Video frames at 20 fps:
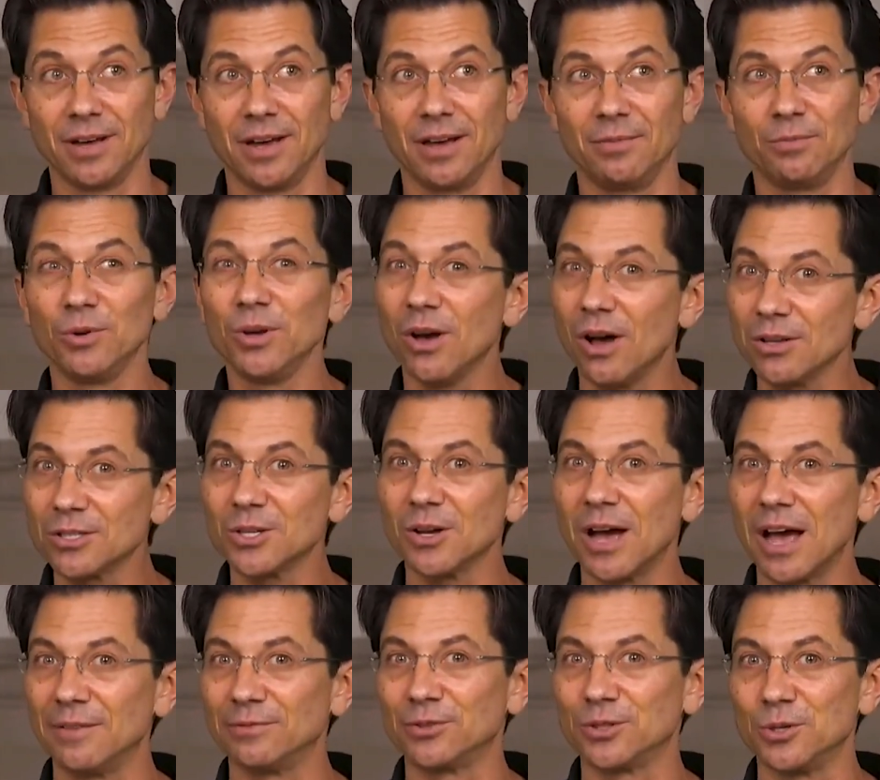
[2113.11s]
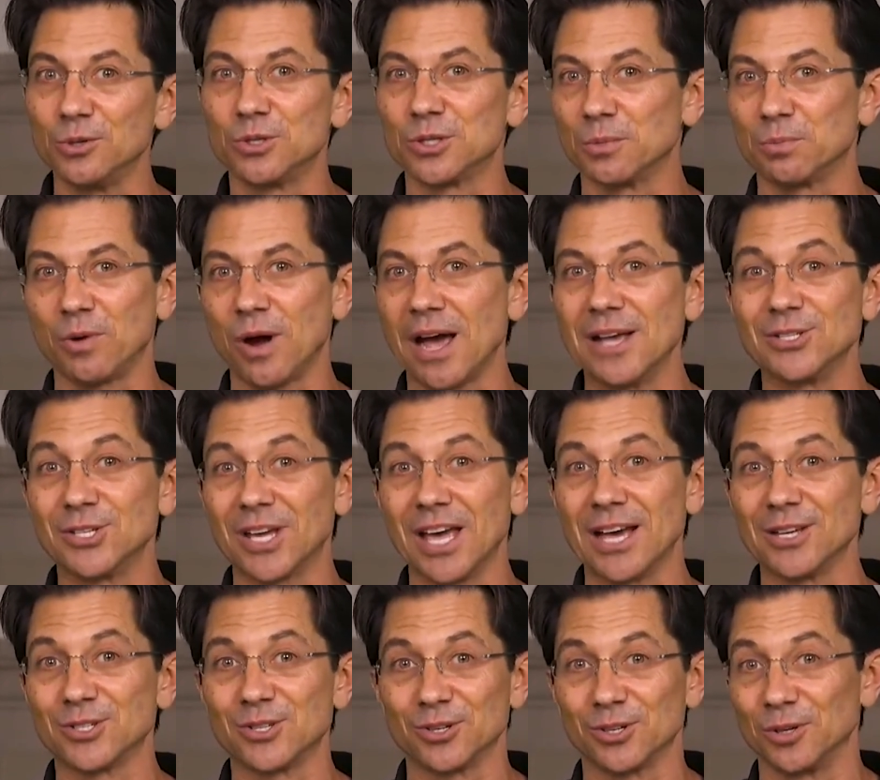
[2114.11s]
And we also have 2 surprise
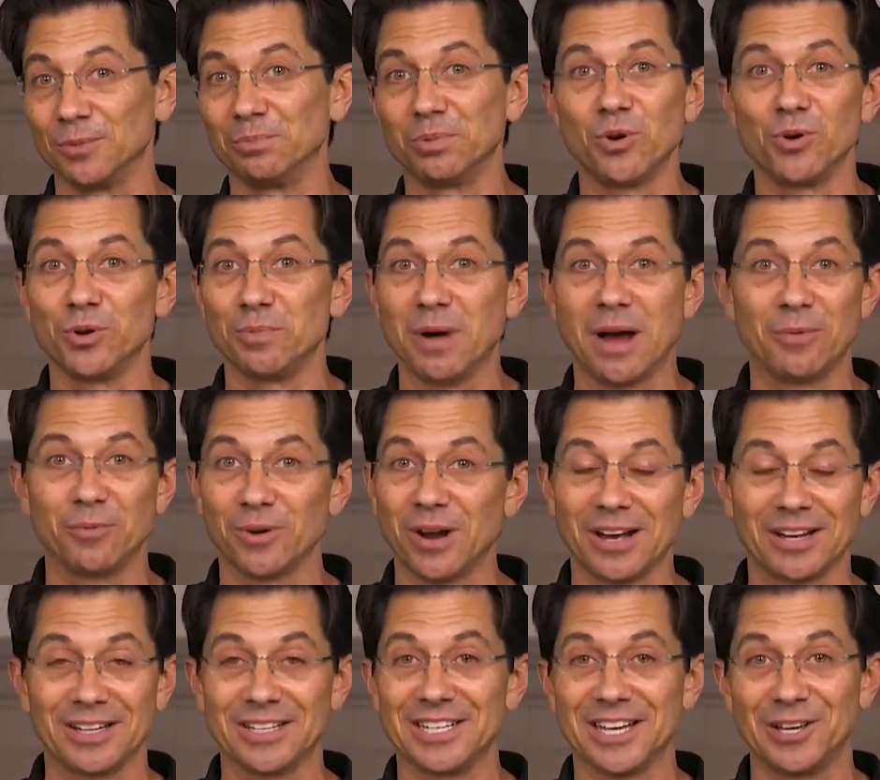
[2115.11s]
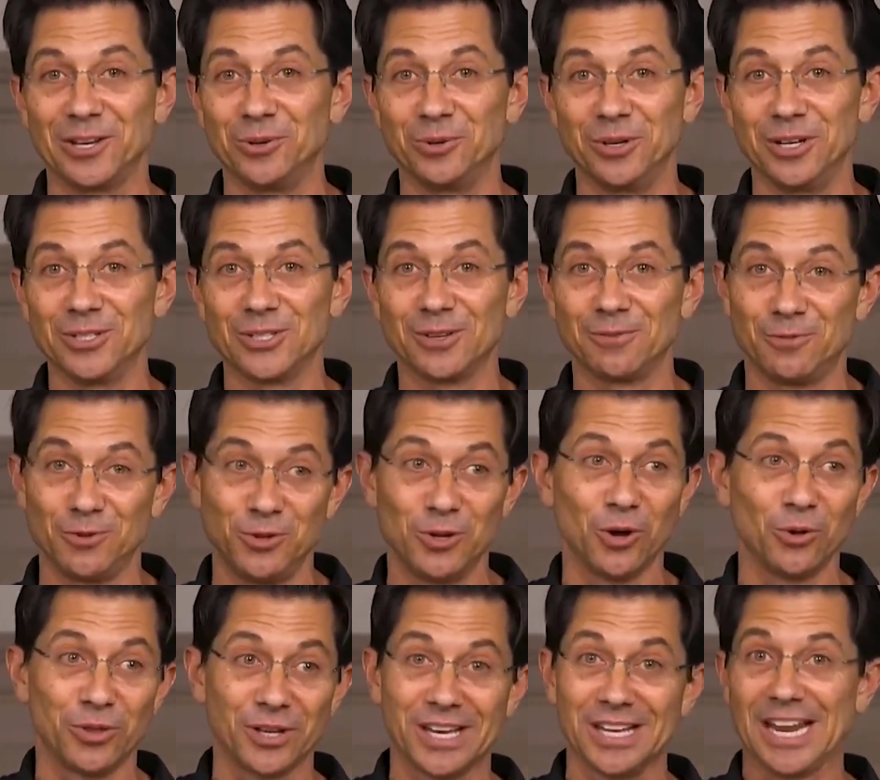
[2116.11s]
guests that are going to blow your mind. We're not going to tell you who it is. If you
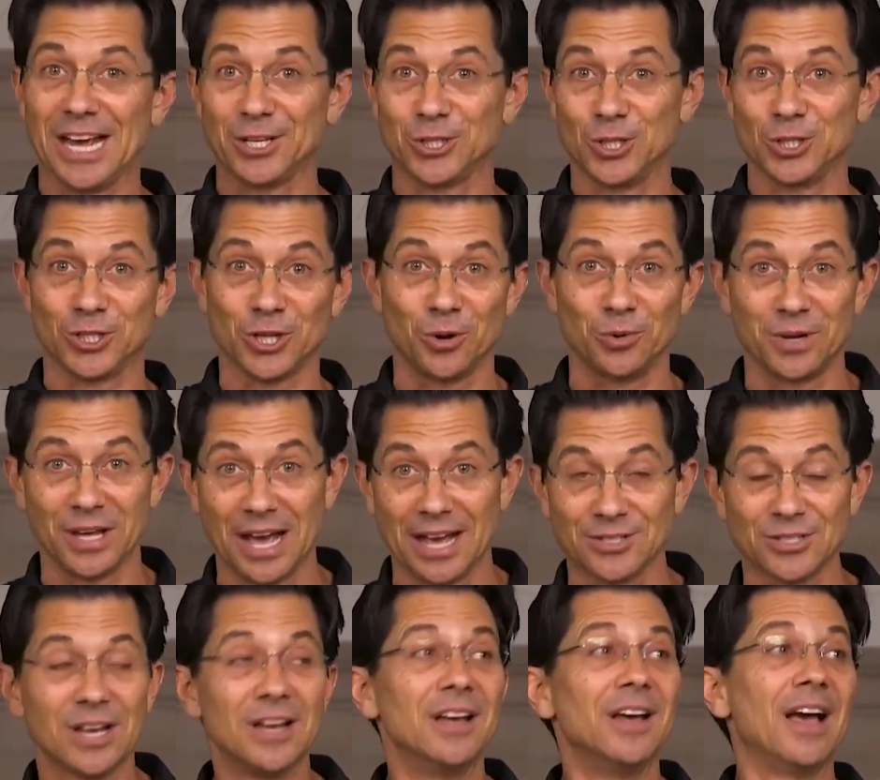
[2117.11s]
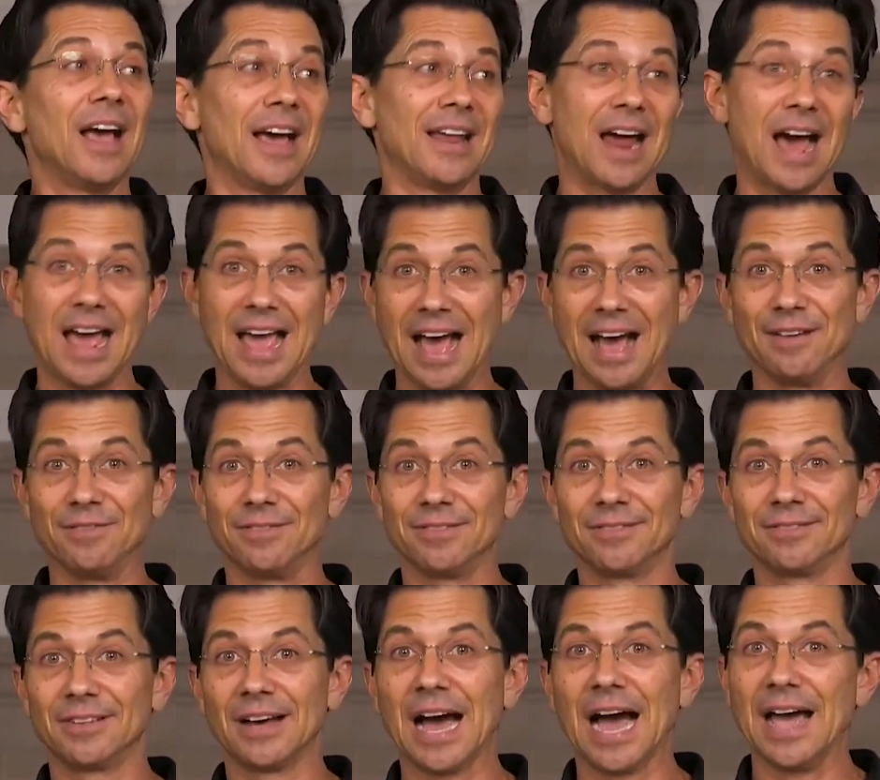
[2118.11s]
know the connection Tony has, and I
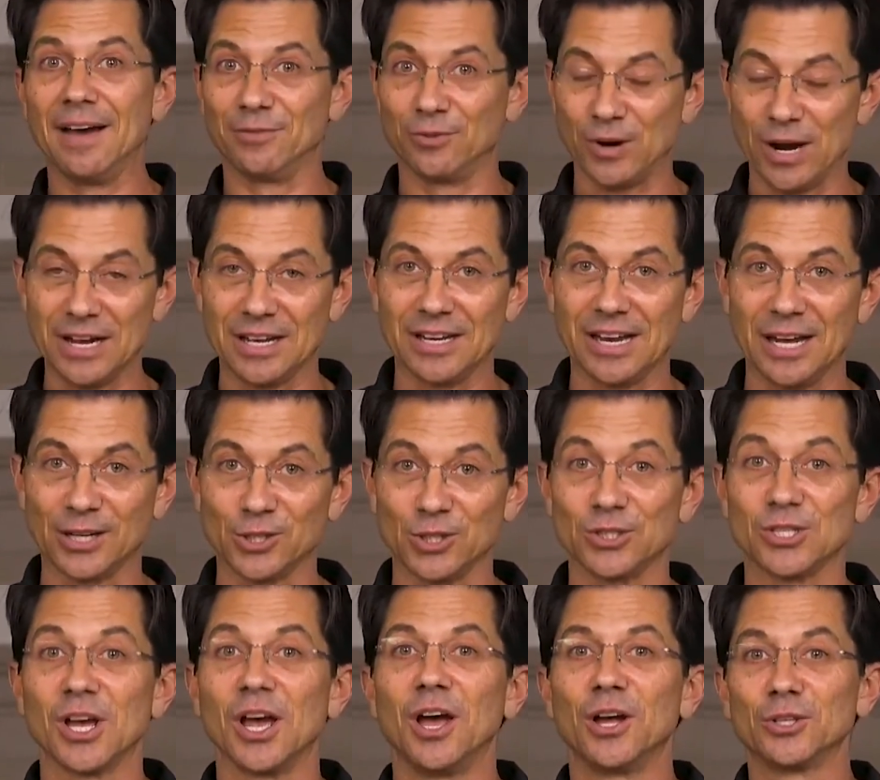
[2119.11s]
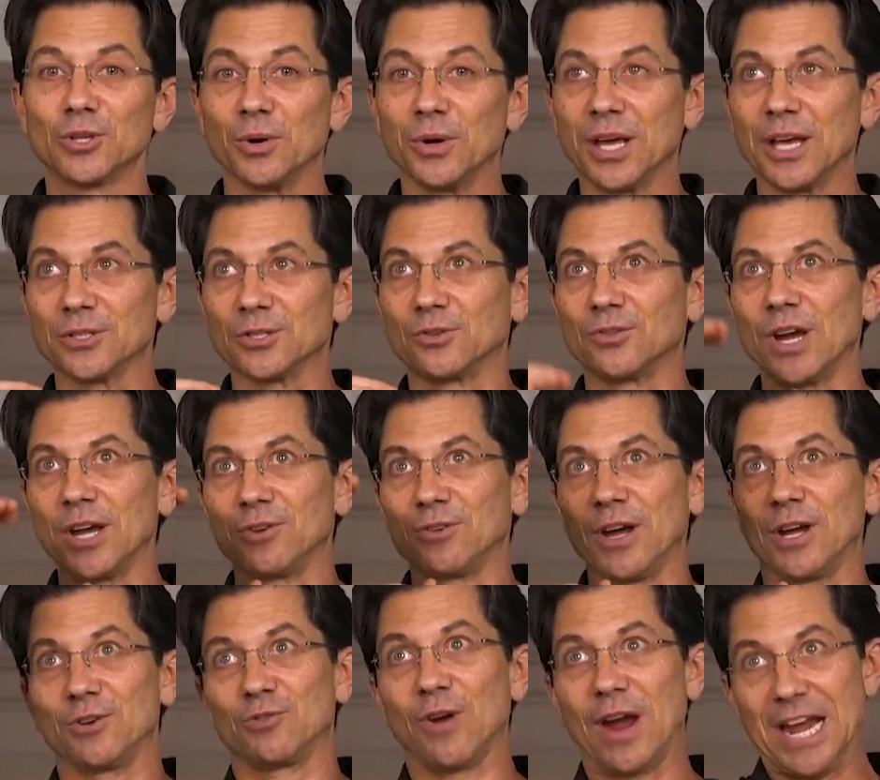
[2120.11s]
have great connections. Tony has great
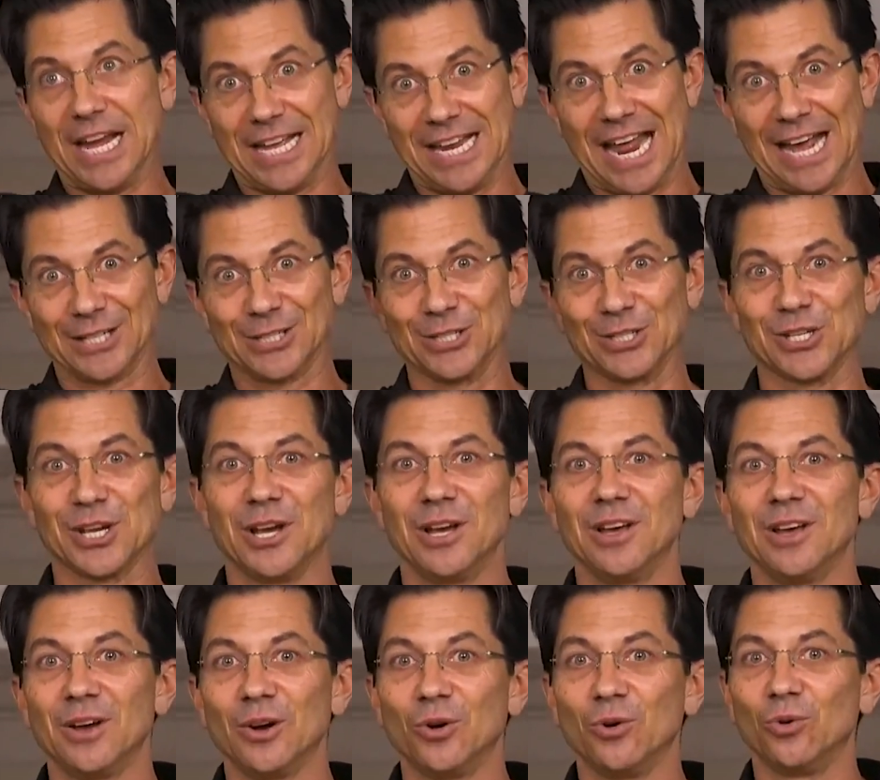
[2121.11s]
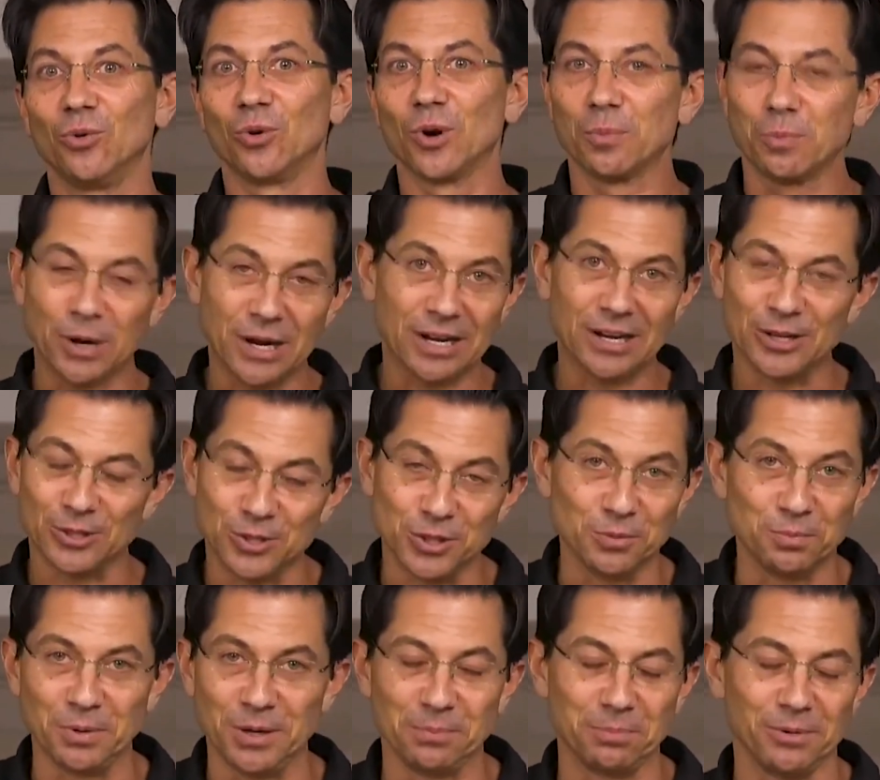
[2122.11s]
connections. We're bringing in
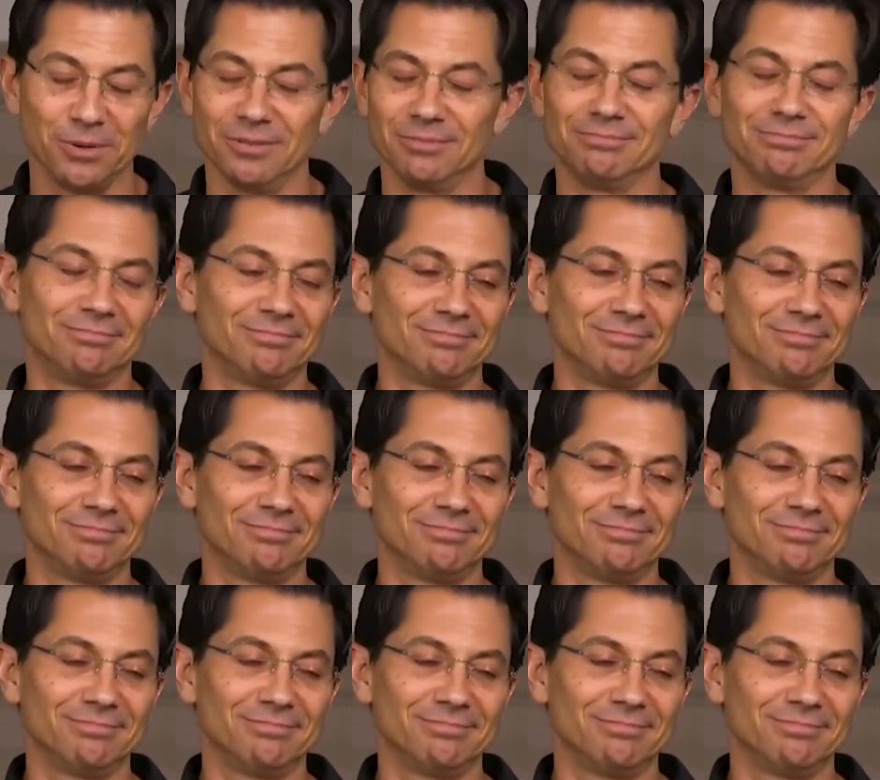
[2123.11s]
2 people.